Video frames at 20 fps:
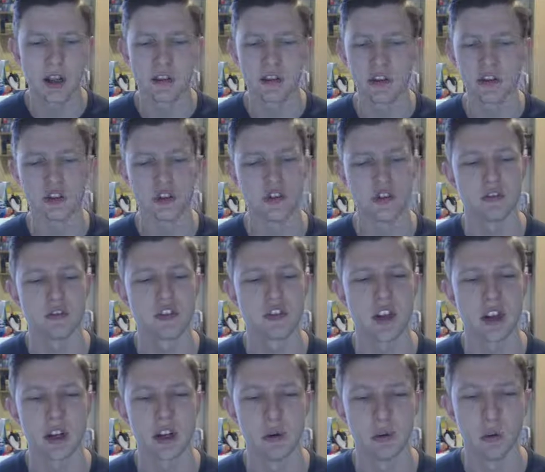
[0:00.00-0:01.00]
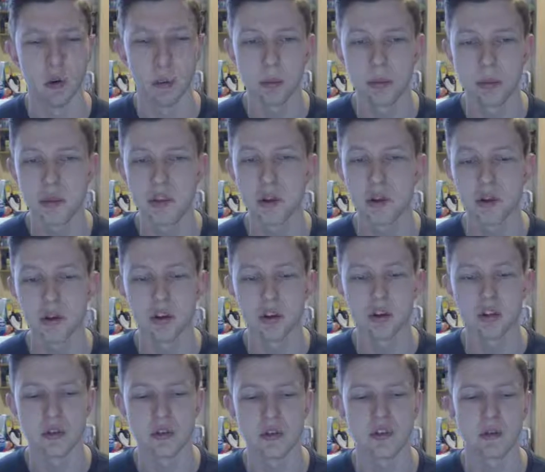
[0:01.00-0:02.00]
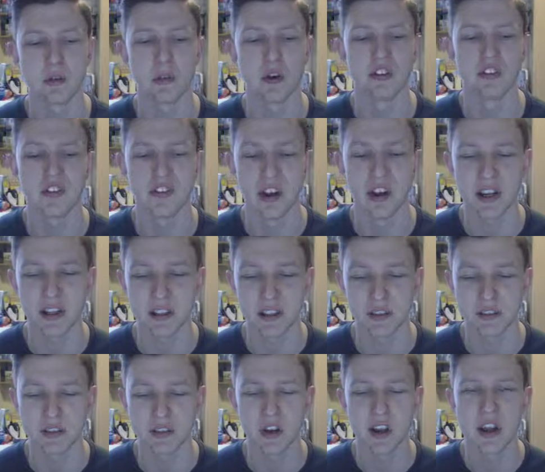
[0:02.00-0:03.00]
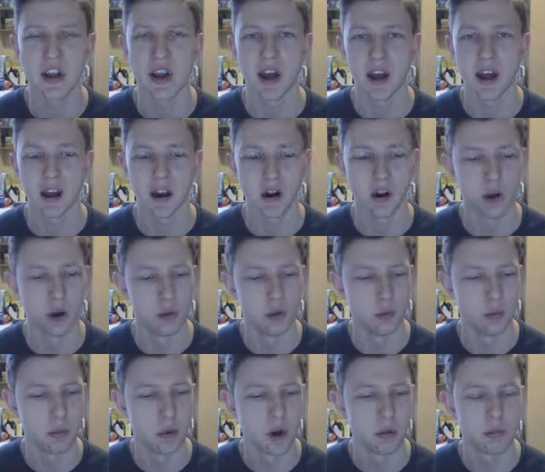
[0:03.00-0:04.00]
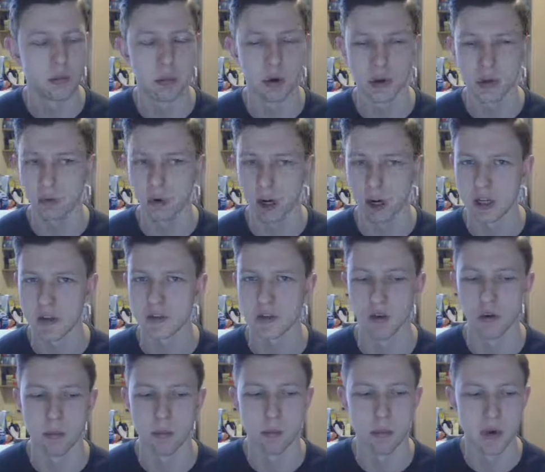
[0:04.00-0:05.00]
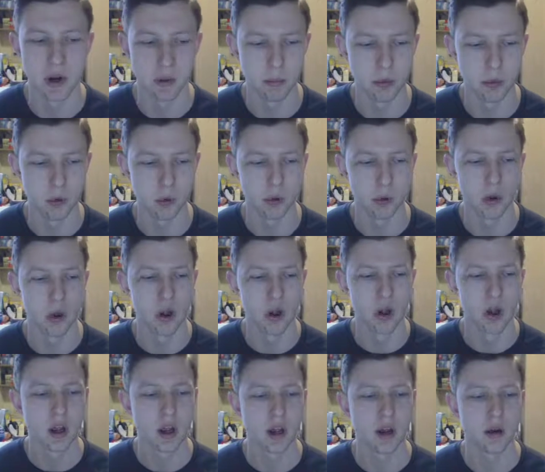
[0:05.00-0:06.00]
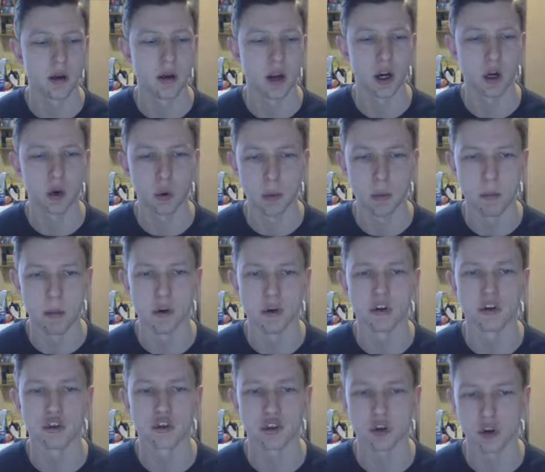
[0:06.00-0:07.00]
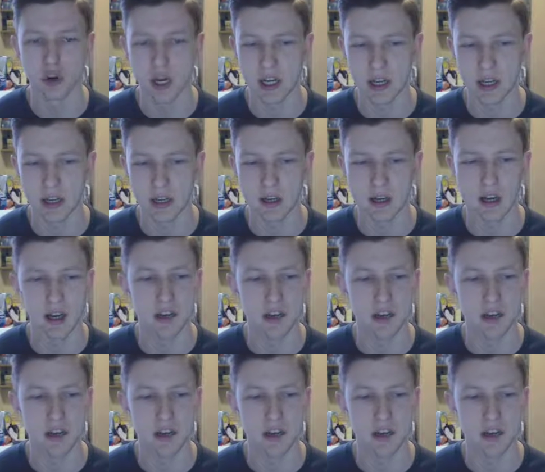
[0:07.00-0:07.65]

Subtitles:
This should have set you up so you can do some effective at-home bodyweight or minimal equipment training.